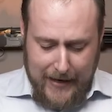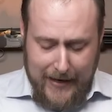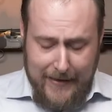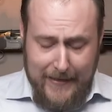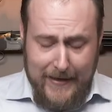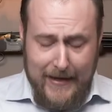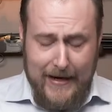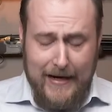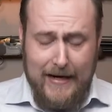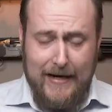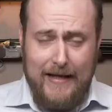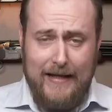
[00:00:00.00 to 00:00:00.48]

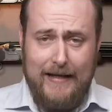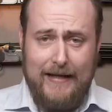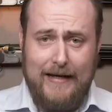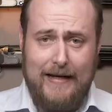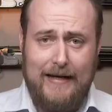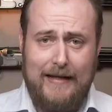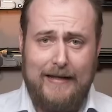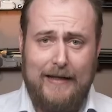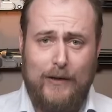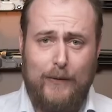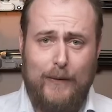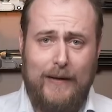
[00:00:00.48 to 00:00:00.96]
And then another
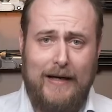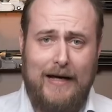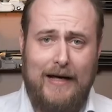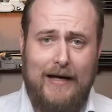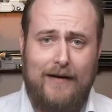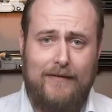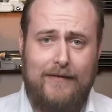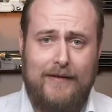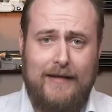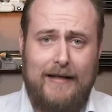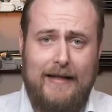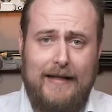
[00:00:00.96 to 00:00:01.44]
gun that we
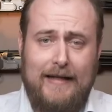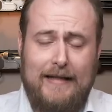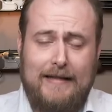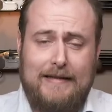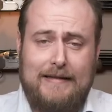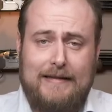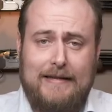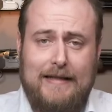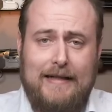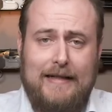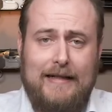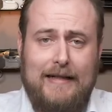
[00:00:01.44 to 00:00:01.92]
have
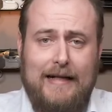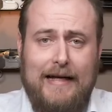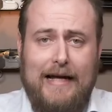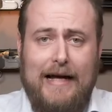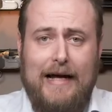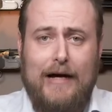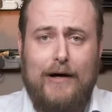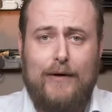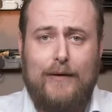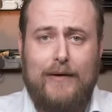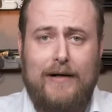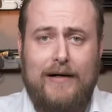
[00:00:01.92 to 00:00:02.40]
is
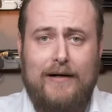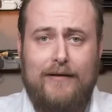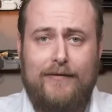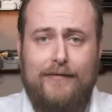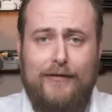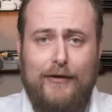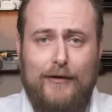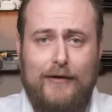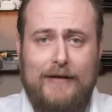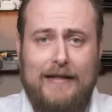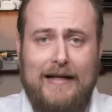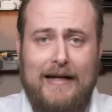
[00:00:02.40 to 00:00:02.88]
our
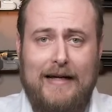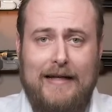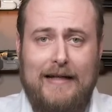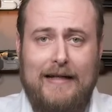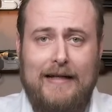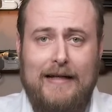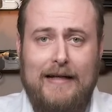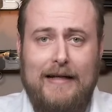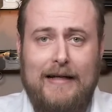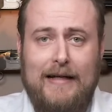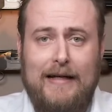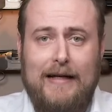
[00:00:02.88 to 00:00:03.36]
field
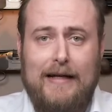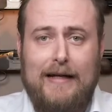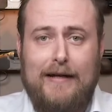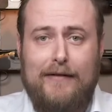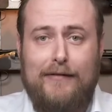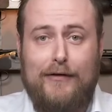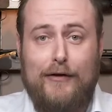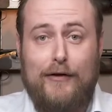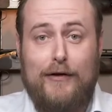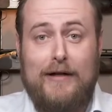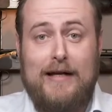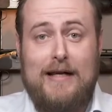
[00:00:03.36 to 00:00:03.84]
gun.
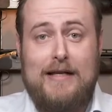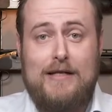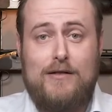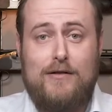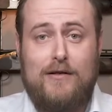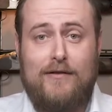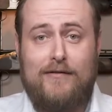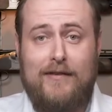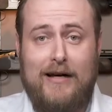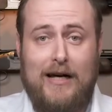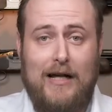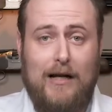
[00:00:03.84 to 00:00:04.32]
Field guns
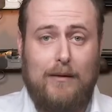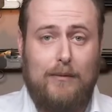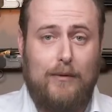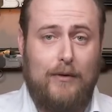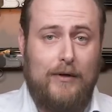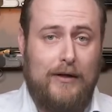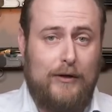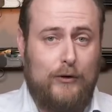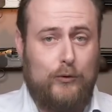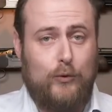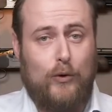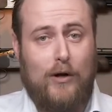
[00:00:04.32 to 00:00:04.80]
are
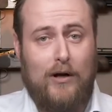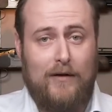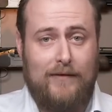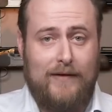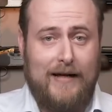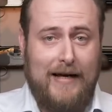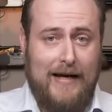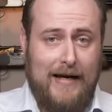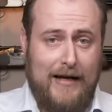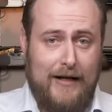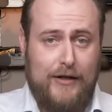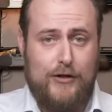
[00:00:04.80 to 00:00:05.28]
available in 12
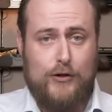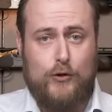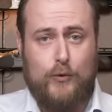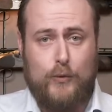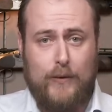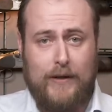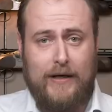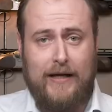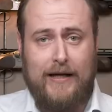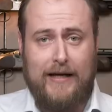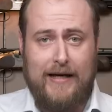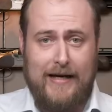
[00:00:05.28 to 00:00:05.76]
gauge,
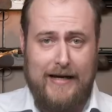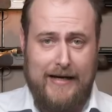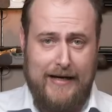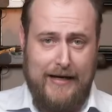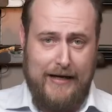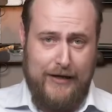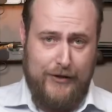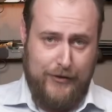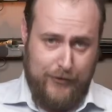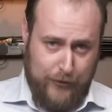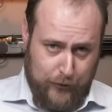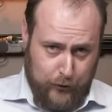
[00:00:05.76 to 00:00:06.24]
20
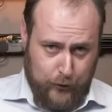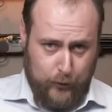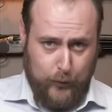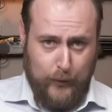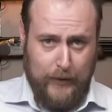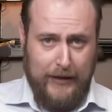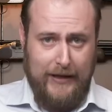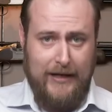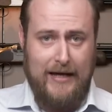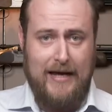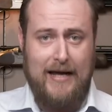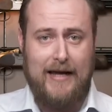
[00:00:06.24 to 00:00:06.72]
gauge,
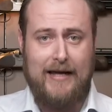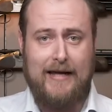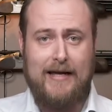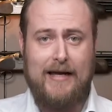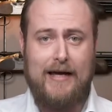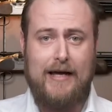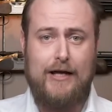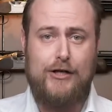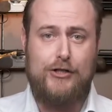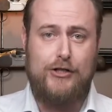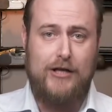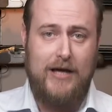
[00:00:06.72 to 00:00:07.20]
28
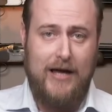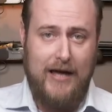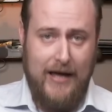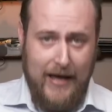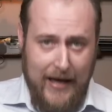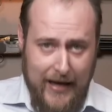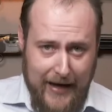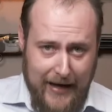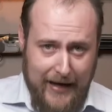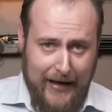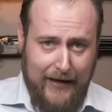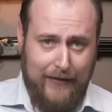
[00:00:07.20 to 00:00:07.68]
gauge
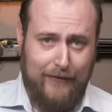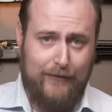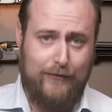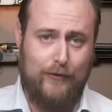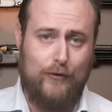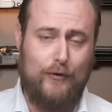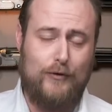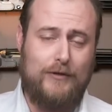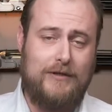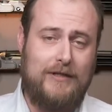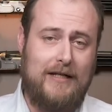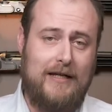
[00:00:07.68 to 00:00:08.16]
and
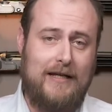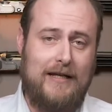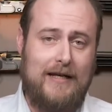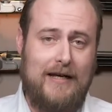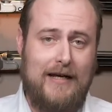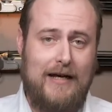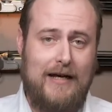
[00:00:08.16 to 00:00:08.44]
14